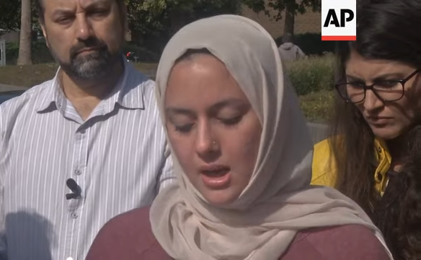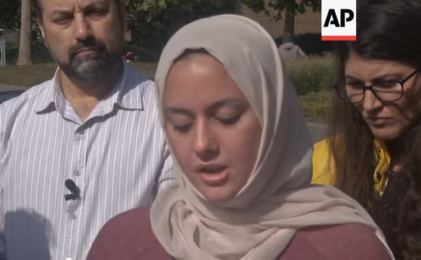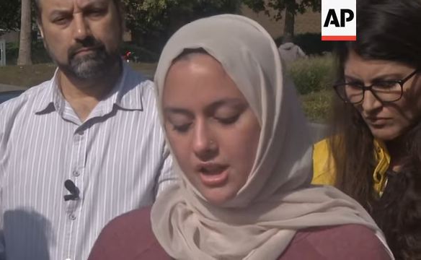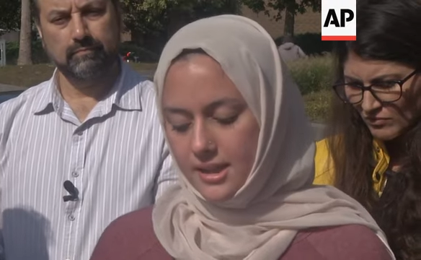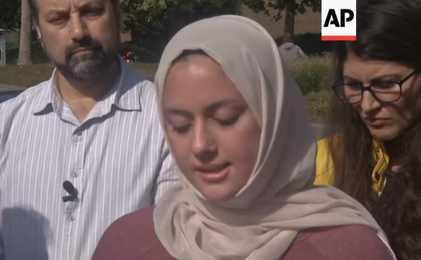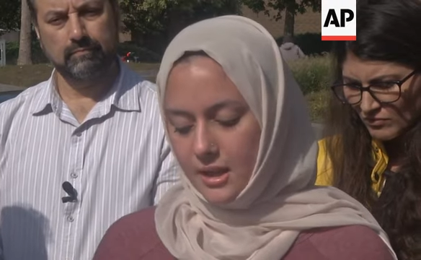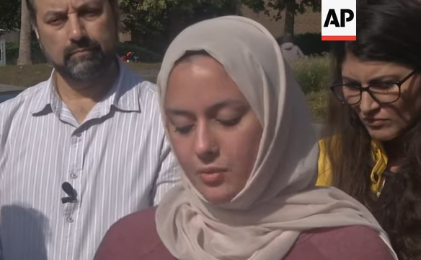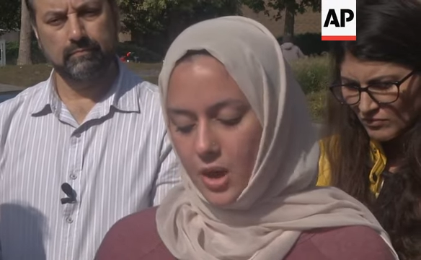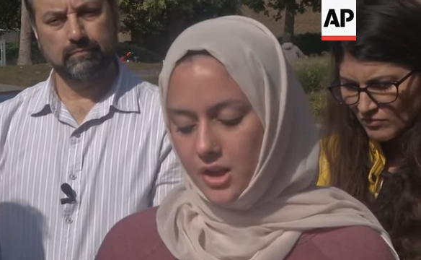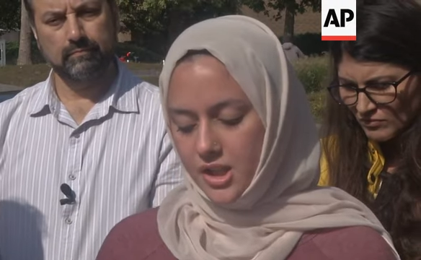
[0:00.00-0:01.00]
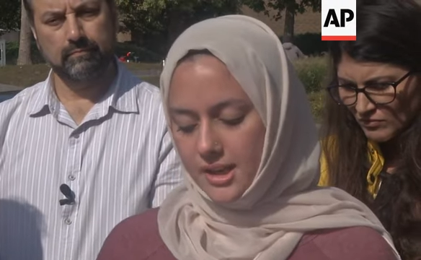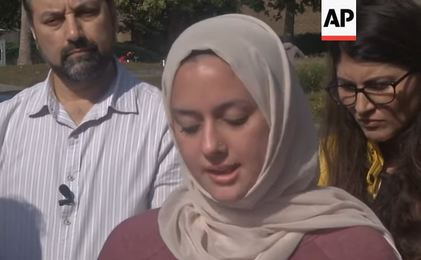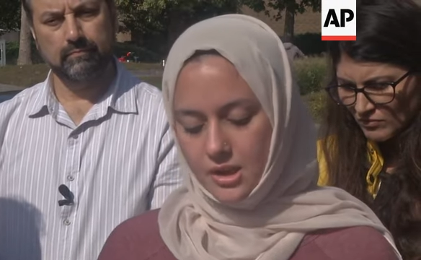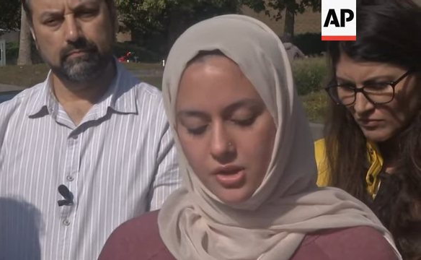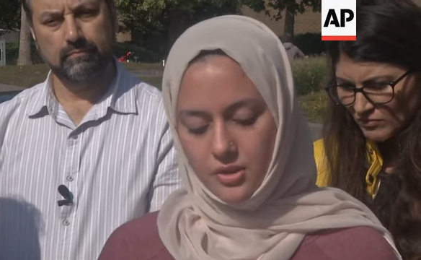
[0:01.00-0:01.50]
Speaker 1: Genocide Watch has
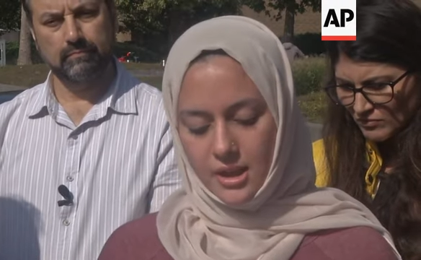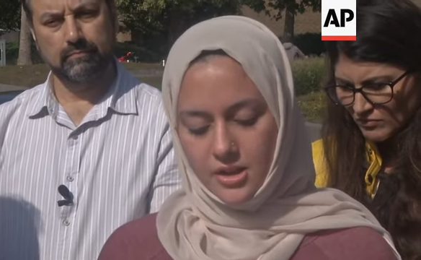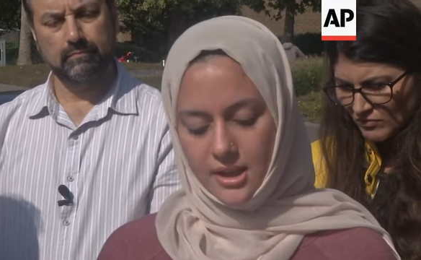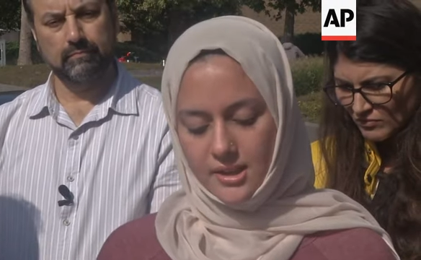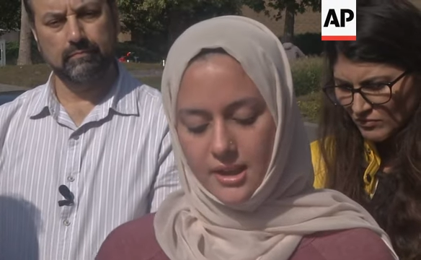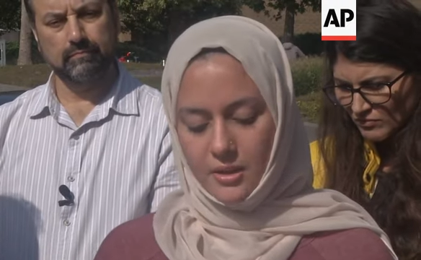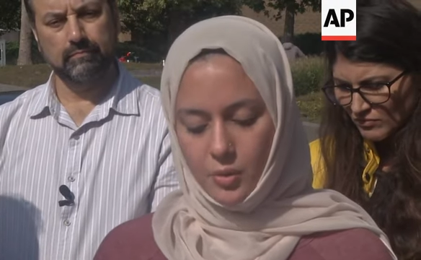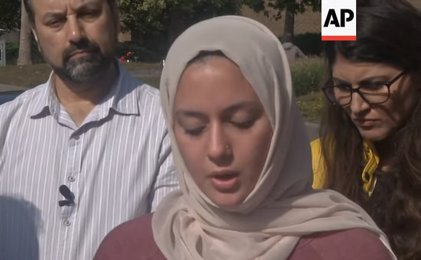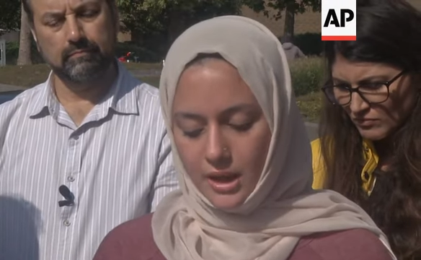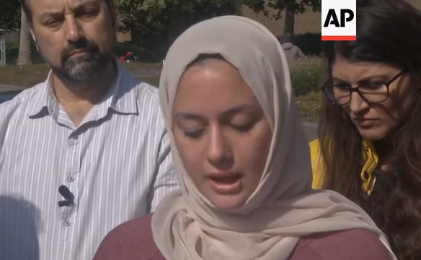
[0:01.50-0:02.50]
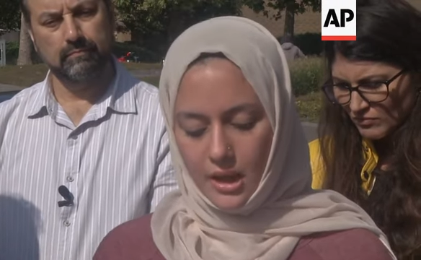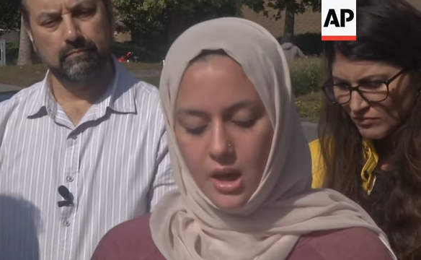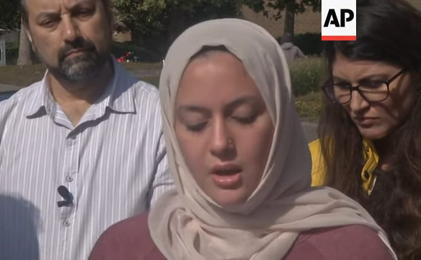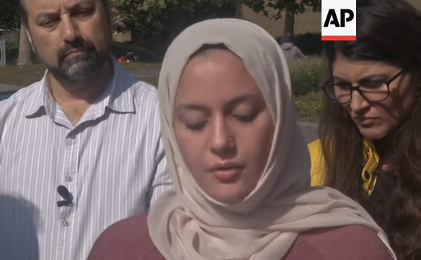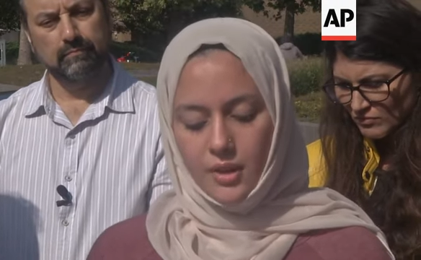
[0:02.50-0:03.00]
issued a genocide warning
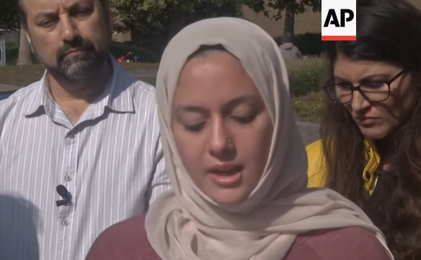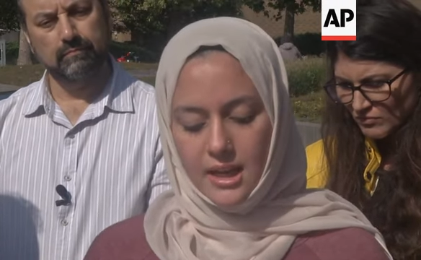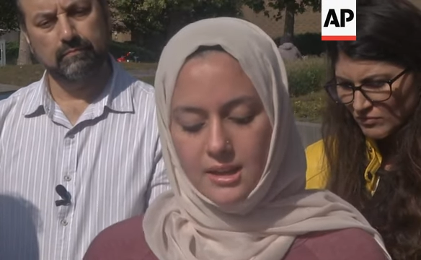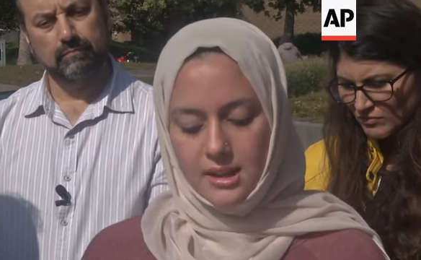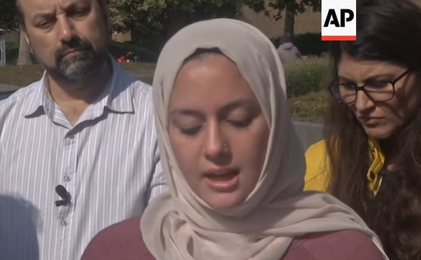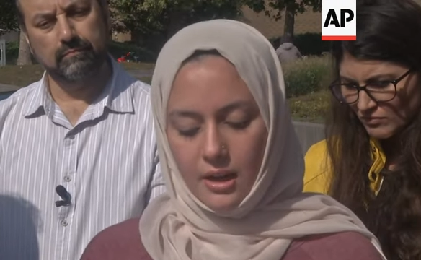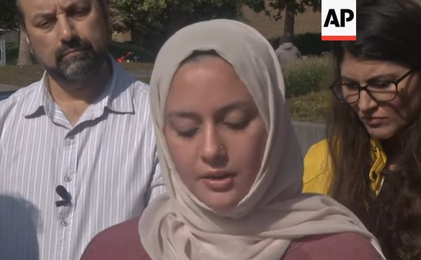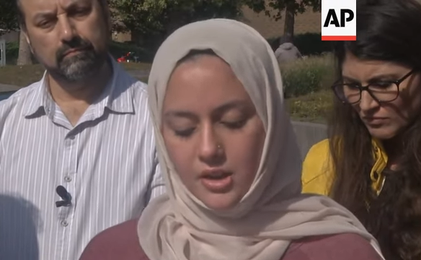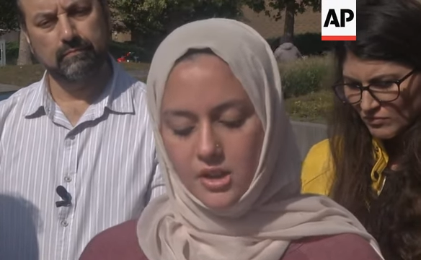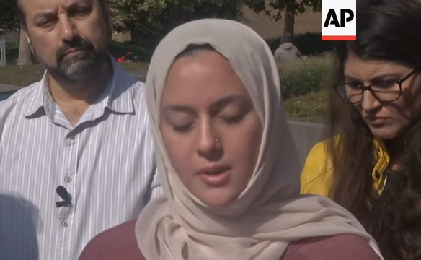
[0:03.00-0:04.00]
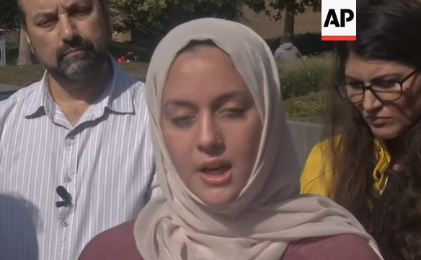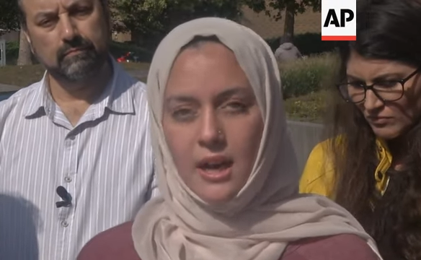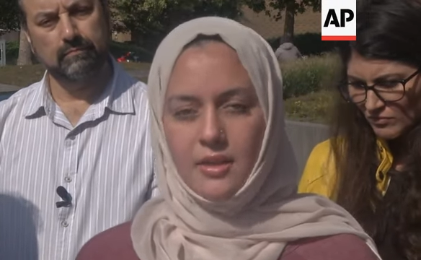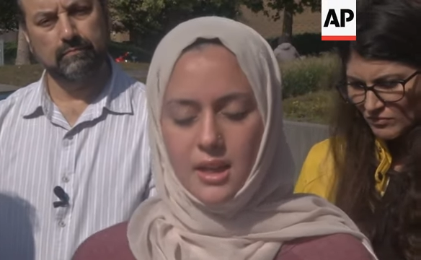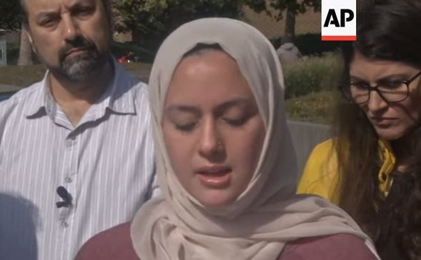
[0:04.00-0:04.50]
for the Indian-held Kashmir
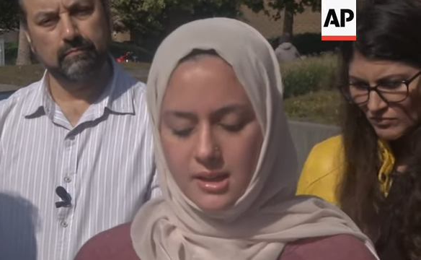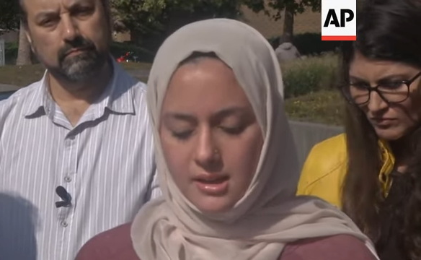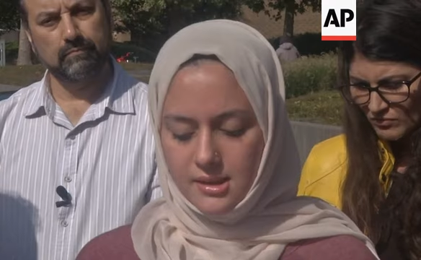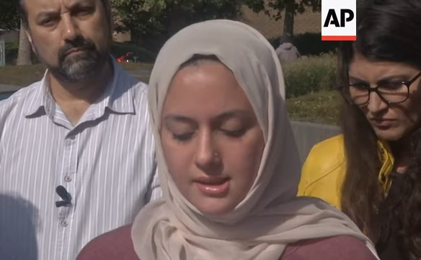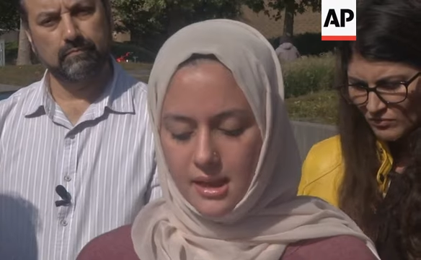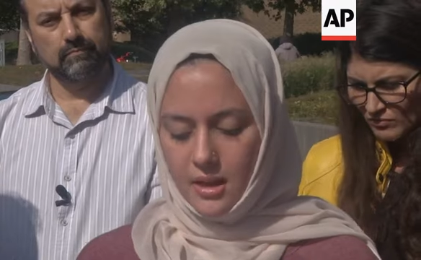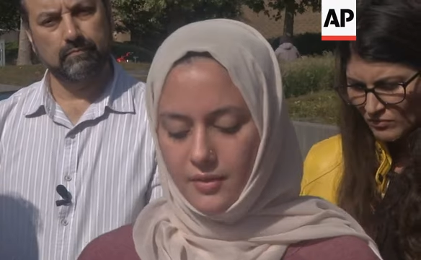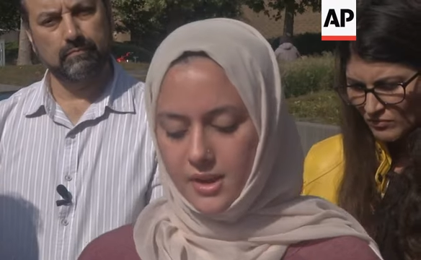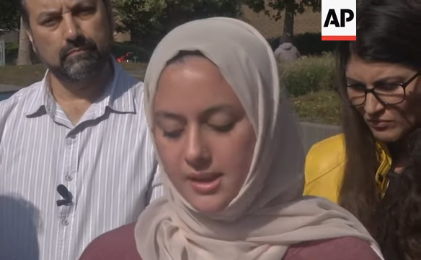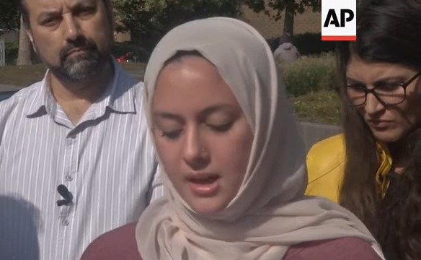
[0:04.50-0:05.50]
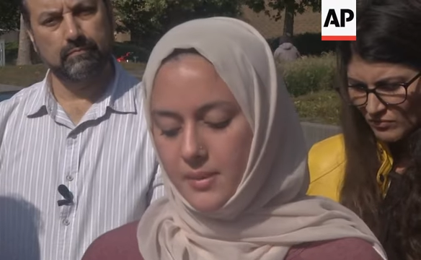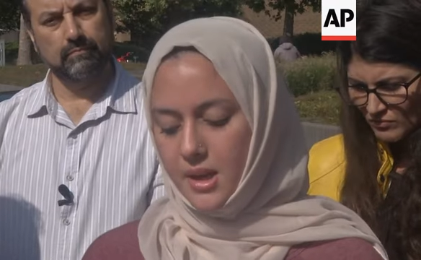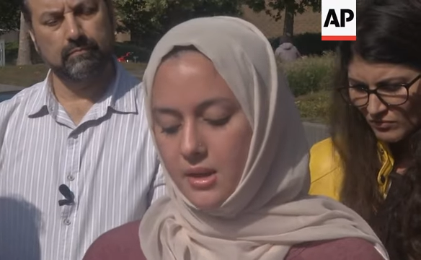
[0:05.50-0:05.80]
and the Indian state of Assam.